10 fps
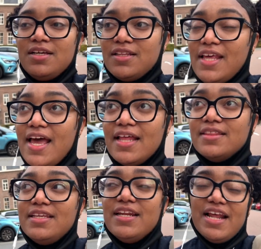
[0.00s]
than
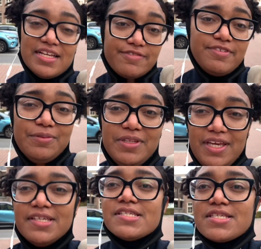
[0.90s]
the last few
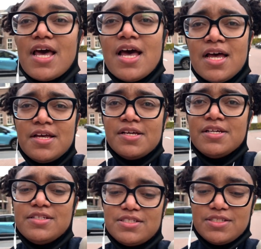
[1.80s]
days,
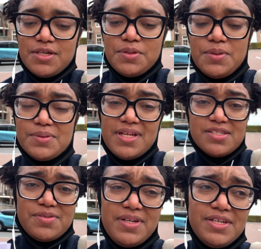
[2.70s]
so
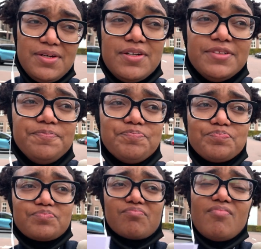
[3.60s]
that's really good.
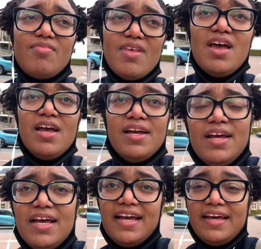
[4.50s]

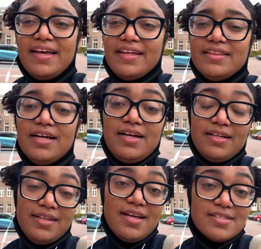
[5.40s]
And
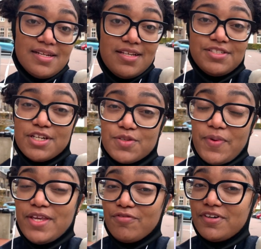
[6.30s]
yes, let's just
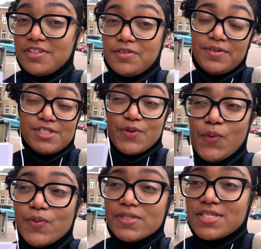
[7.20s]
wait for the
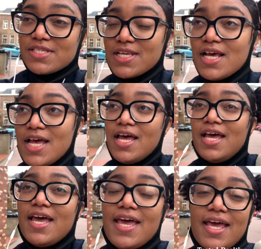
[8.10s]
results
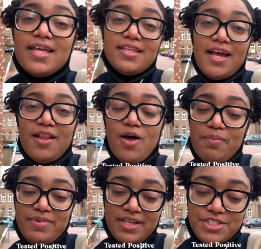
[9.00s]
and I'll
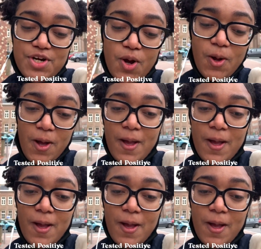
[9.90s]
update y'all